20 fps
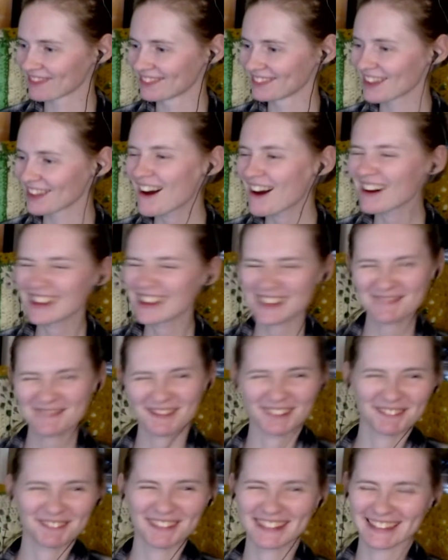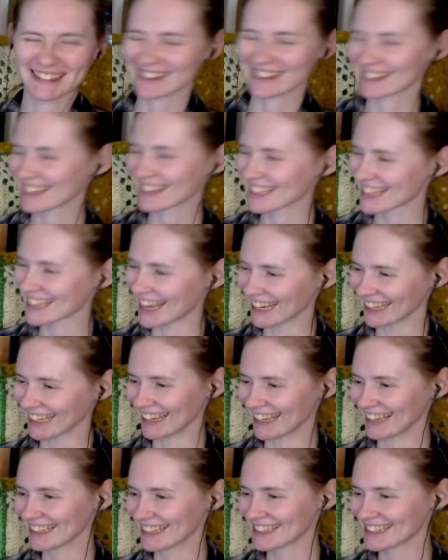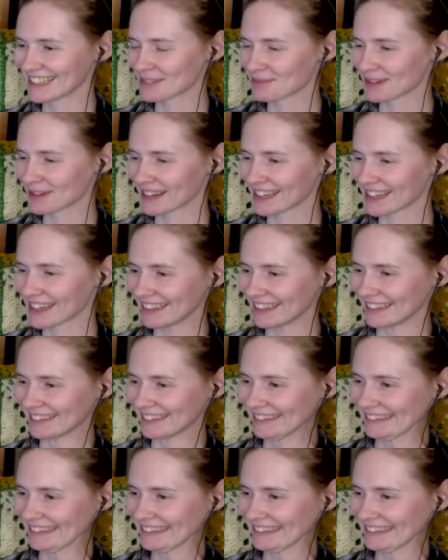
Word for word: Oh, there's a bunch of girls hanging out. It's super cute.